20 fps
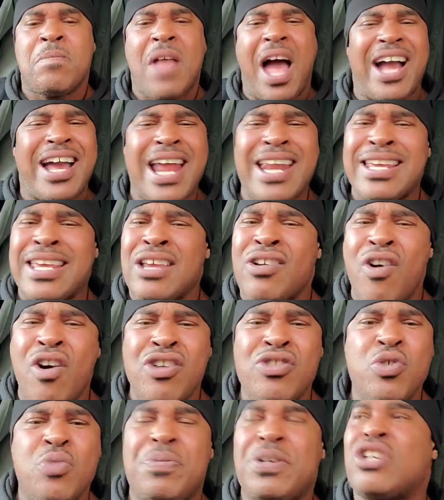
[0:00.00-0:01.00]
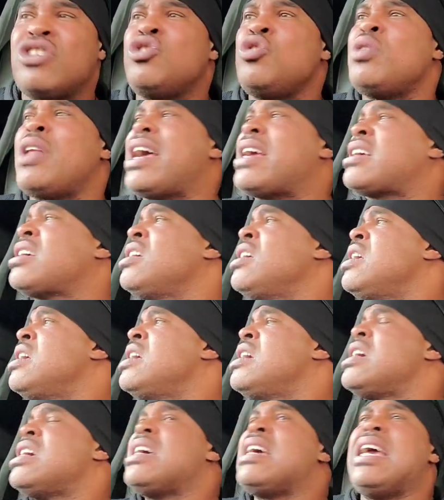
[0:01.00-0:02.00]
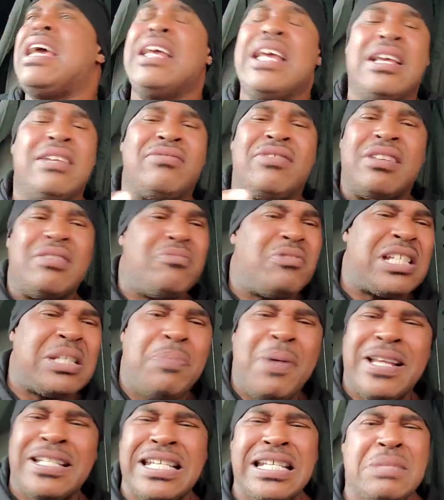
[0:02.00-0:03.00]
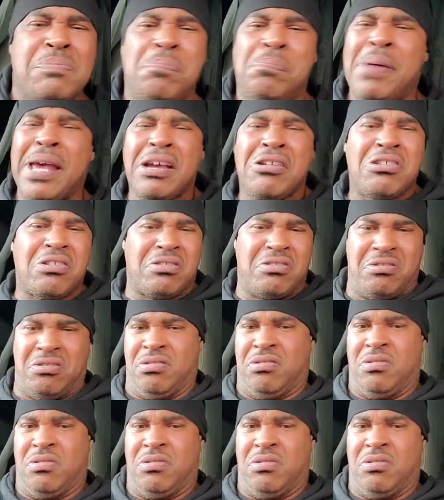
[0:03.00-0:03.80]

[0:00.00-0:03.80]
I gotta get on you because you like, Spence is bigger.